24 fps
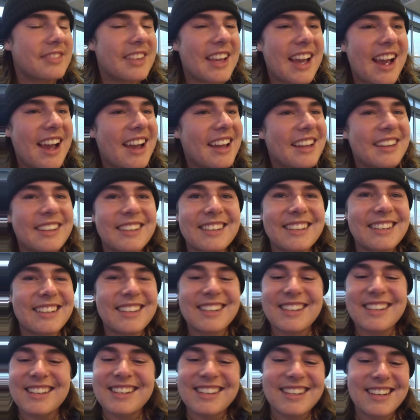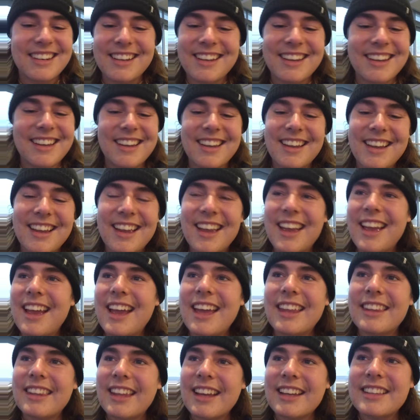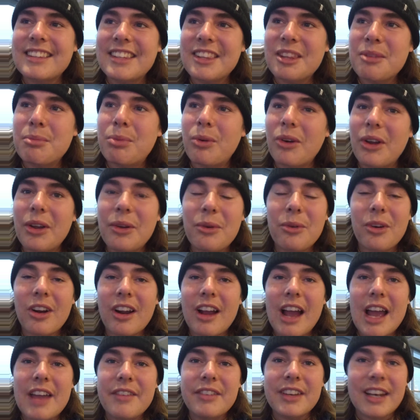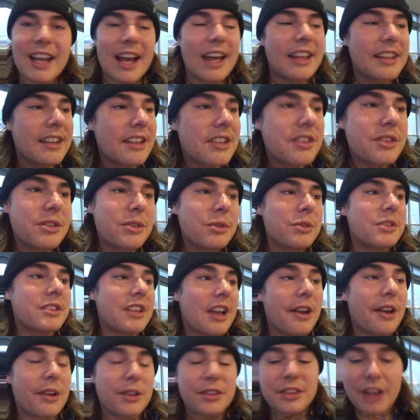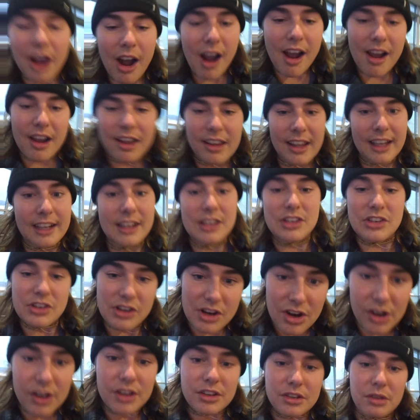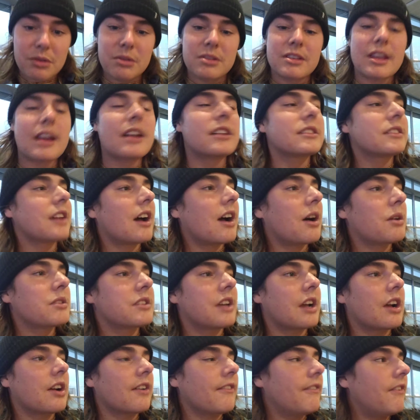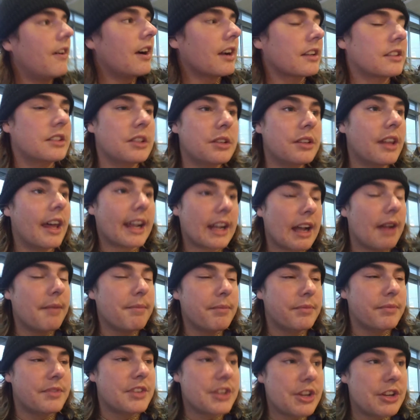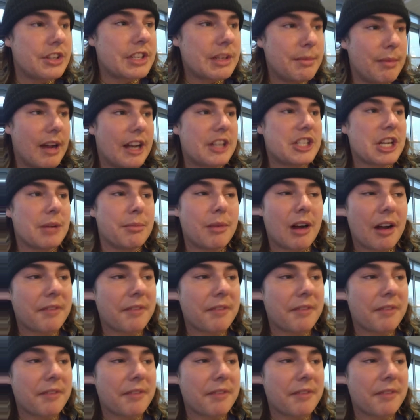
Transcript: yeah. And like to the point where I even had the suicidal thought, like a serious suicidal thought. I was like, fuck, dude, like I seriously might jump